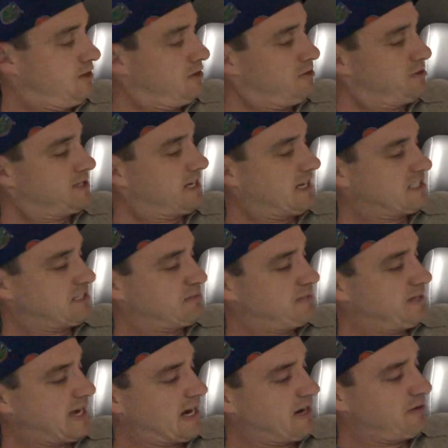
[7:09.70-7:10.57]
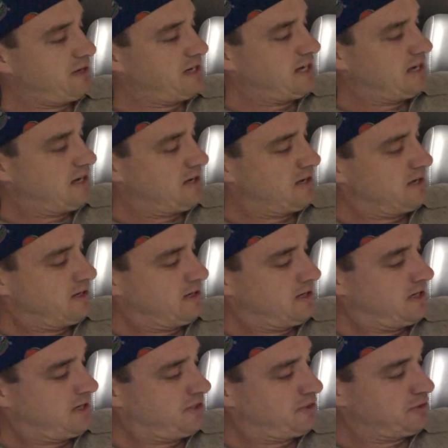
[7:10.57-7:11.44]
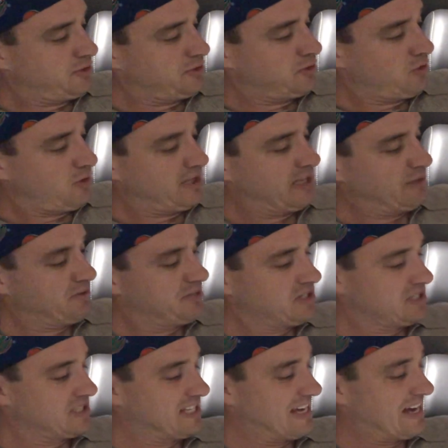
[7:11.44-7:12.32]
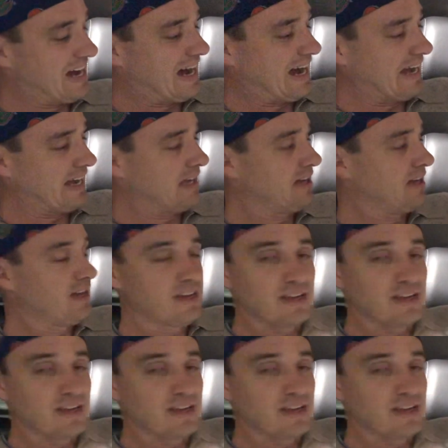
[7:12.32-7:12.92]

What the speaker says: who's got some diarrhea into a toilet, which is the eye.